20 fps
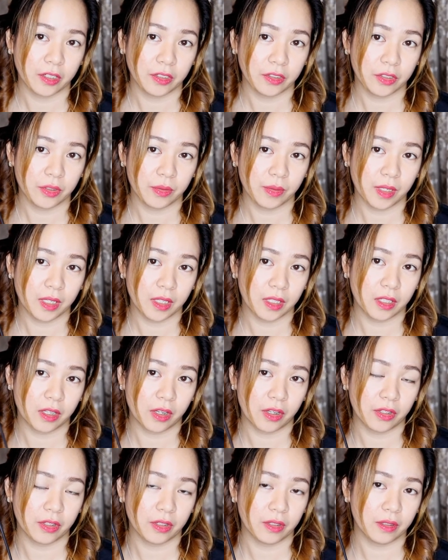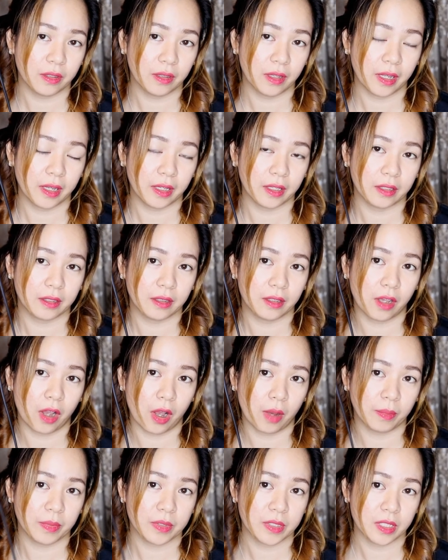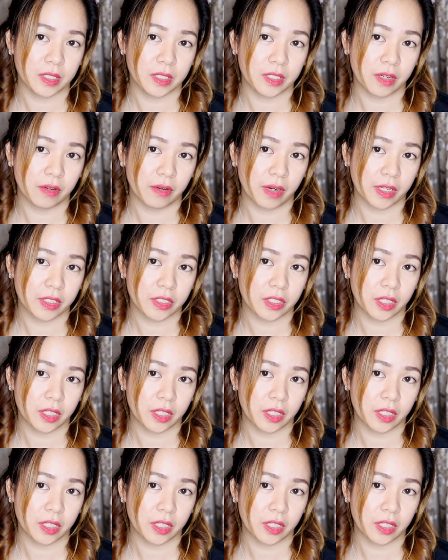are you doing it on like the opposite direction?